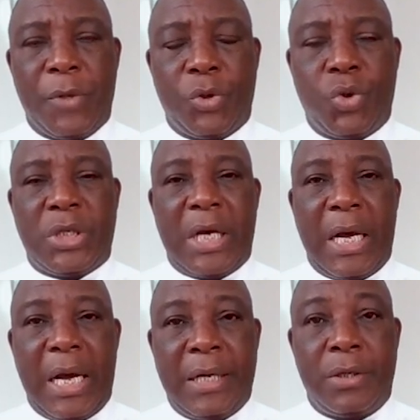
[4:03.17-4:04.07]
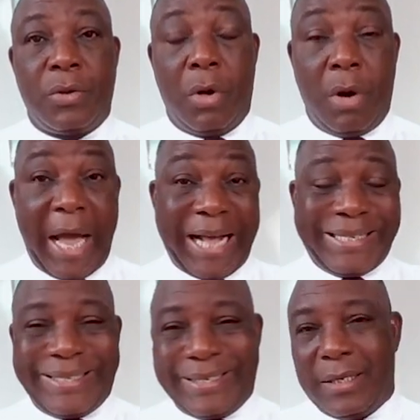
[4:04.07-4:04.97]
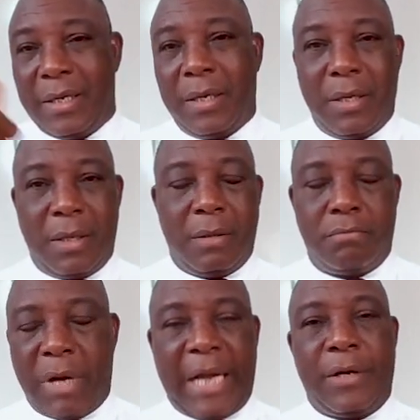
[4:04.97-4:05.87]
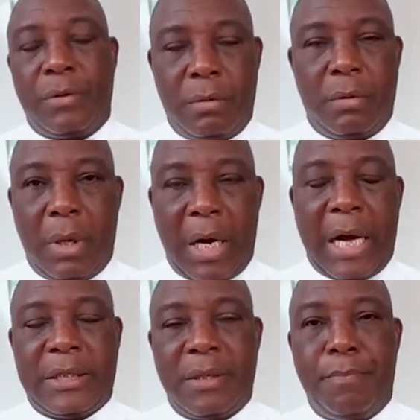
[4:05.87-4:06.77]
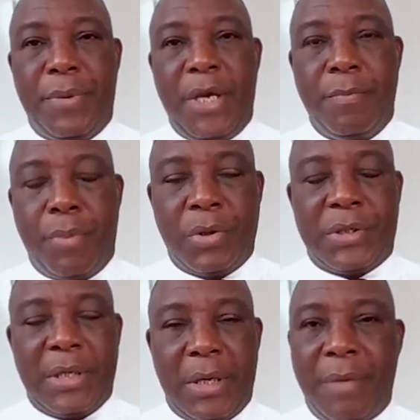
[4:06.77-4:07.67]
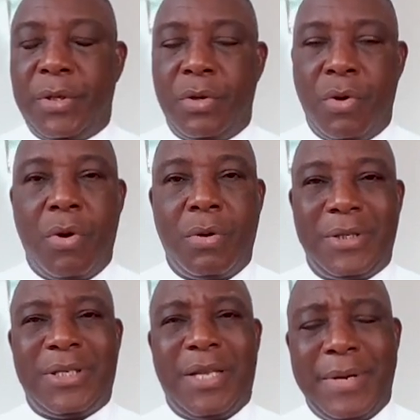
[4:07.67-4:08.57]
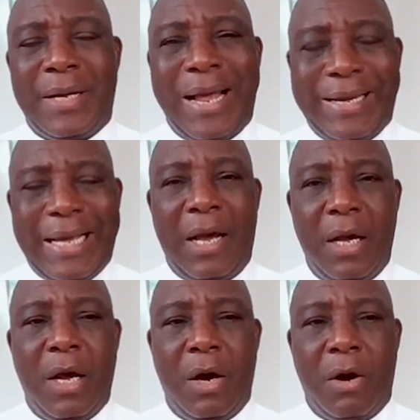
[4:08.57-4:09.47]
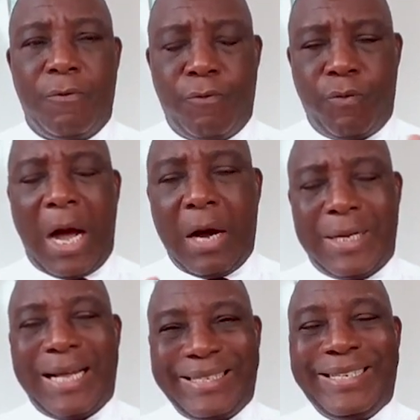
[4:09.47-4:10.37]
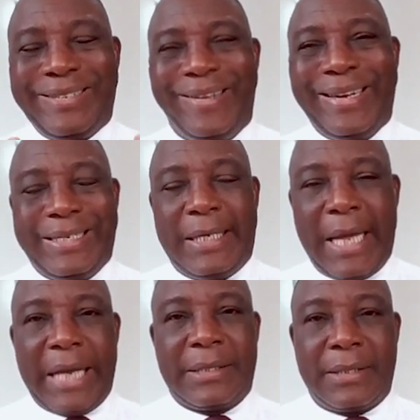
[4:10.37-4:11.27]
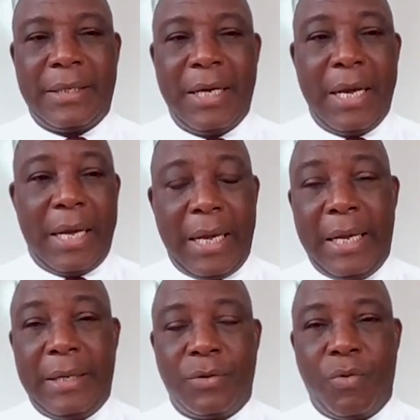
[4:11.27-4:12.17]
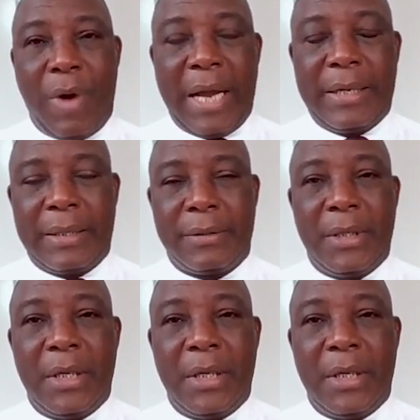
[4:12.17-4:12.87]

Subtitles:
Twitter handle or X handle at B Bosin. Let me know. Just give me an idea of how that really tastes in Rwanda.